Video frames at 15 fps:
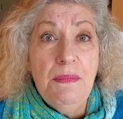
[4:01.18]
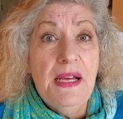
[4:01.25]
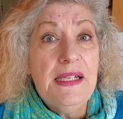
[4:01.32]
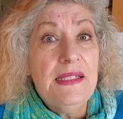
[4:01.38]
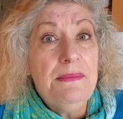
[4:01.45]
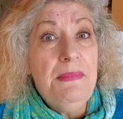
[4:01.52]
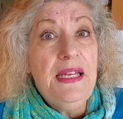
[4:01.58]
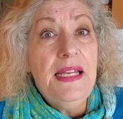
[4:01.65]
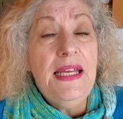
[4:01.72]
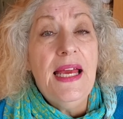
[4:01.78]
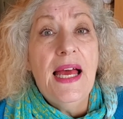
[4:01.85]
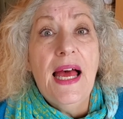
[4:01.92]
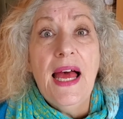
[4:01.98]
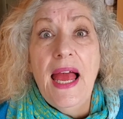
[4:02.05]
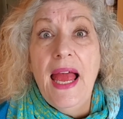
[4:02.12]
mixed
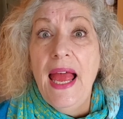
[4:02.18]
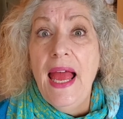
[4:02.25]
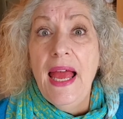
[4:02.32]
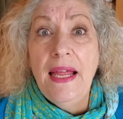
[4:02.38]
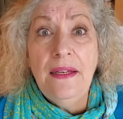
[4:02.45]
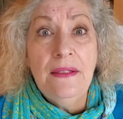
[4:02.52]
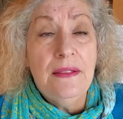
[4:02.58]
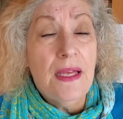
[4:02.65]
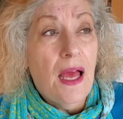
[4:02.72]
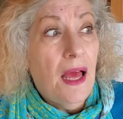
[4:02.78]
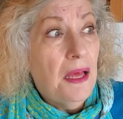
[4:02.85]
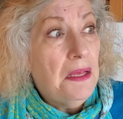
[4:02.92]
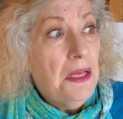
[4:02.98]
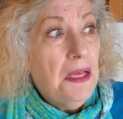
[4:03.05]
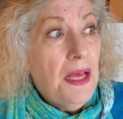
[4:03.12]
media and
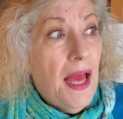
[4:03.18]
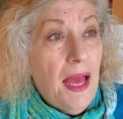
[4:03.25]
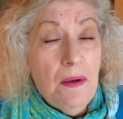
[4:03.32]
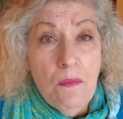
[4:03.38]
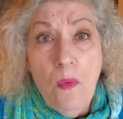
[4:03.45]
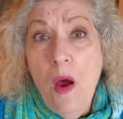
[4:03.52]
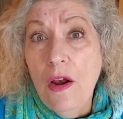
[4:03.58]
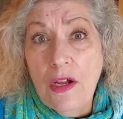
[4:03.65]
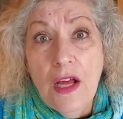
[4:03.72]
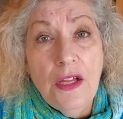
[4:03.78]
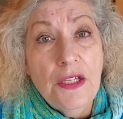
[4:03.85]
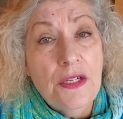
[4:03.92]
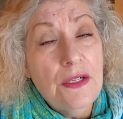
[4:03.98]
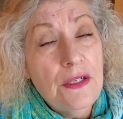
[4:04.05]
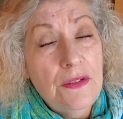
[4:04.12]

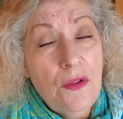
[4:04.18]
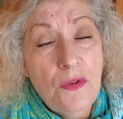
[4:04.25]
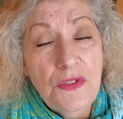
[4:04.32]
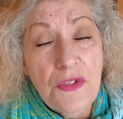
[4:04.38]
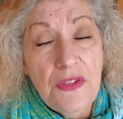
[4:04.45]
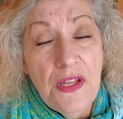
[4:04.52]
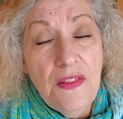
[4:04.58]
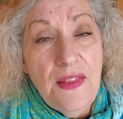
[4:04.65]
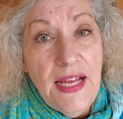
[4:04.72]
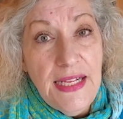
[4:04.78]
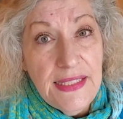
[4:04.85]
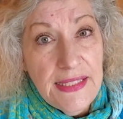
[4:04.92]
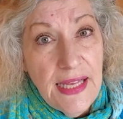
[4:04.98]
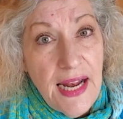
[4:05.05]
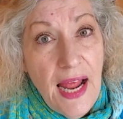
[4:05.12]
watercolor. Those are the
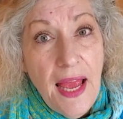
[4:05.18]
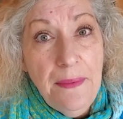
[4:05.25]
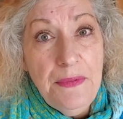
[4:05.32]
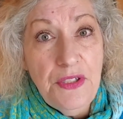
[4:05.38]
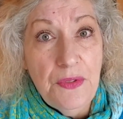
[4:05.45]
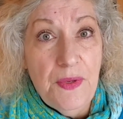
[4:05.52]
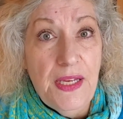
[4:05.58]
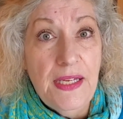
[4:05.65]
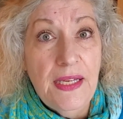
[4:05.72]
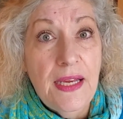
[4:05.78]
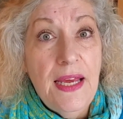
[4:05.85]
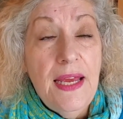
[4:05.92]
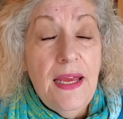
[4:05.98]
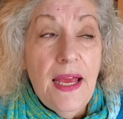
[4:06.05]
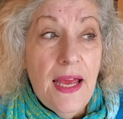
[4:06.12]
things that I'm doing.
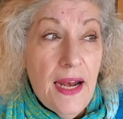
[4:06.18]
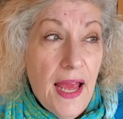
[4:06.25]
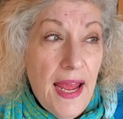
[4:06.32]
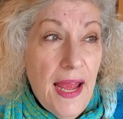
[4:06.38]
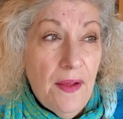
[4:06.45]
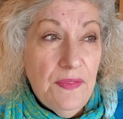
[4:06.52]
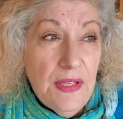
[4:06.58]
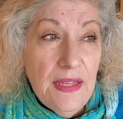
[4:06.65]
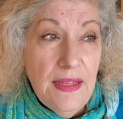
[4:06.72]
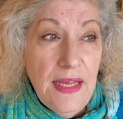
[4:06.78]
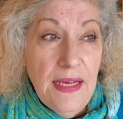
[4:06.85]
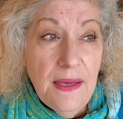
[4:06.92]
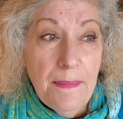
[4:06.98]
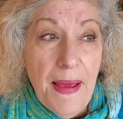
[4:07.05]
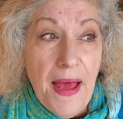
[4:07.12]
And I have to
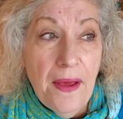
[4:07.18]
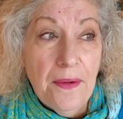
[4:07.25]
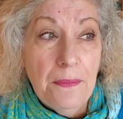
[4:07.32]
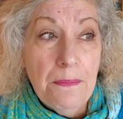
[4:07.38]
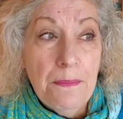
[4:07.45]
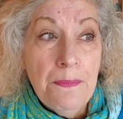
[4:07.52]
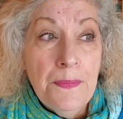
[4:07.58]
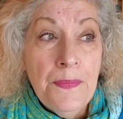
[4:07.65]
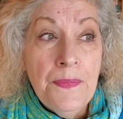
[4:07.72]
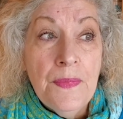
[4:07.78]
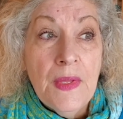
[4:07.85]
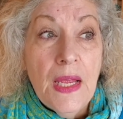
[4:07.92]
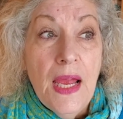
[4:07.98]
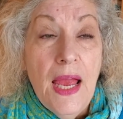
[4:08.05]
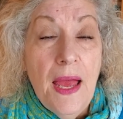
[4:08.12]
think about,
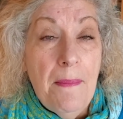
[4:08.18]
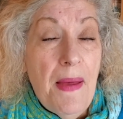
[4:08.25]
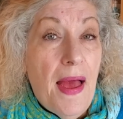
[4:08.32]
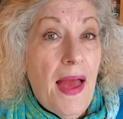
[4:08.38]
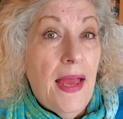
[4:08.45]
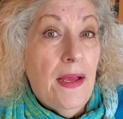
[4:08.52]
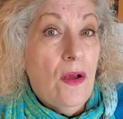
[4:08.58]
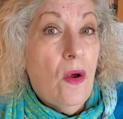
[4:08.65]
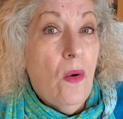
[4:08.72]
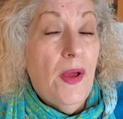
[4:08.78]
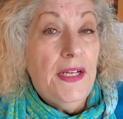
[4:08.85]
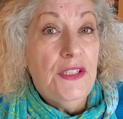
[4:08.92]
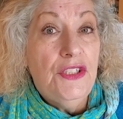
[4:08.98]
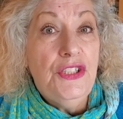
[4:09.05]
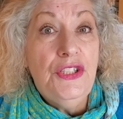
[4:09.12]
am I
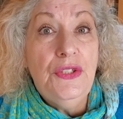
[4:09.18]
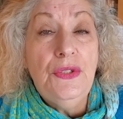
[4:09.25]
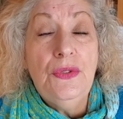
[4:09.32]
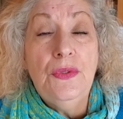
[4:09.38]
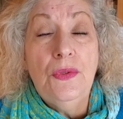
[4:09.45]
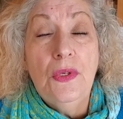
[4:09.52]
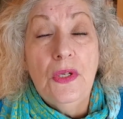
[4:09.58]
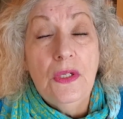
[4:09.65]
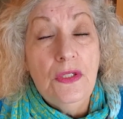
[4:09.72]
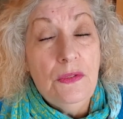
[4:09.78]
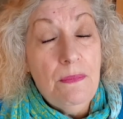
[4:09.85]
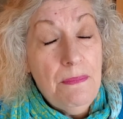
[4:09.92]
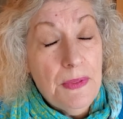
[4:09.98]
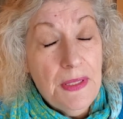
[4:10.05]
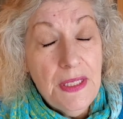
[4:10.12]
going to
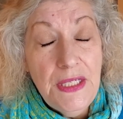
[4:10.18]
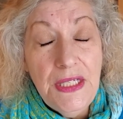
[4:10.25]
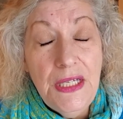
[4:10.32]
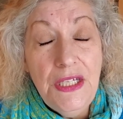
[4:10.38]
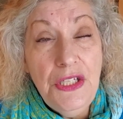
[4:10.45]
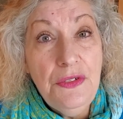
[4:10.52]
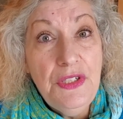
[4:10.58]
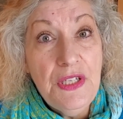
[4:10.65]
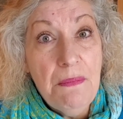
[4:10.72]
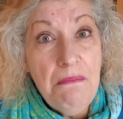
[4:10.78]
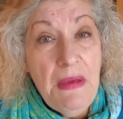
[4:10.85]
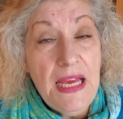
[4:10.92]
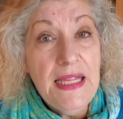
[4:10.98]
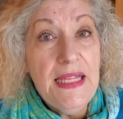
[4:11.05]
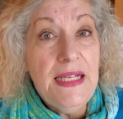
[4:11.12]
continue to
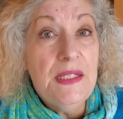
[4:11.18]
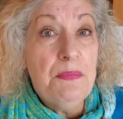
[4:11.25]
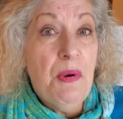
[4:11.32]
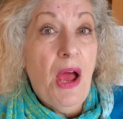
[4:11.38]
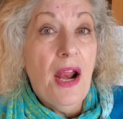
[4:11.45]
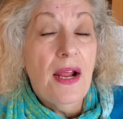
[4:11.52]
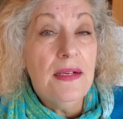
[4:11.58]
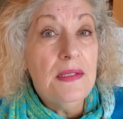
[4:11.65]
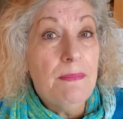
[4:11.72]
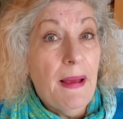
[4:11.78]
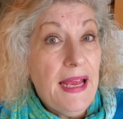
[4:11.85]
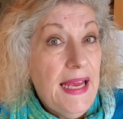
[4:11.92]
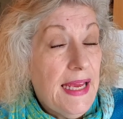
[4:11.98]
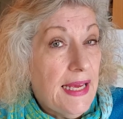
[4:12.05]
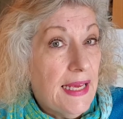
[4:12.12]
make these products
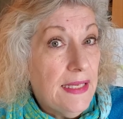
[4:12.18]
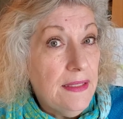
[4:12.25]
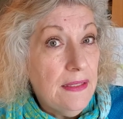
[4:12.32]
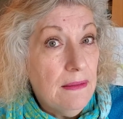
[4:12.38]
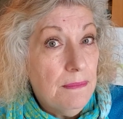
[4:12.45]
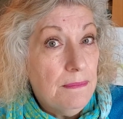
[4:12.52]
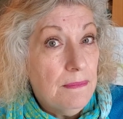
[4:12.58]
by hand?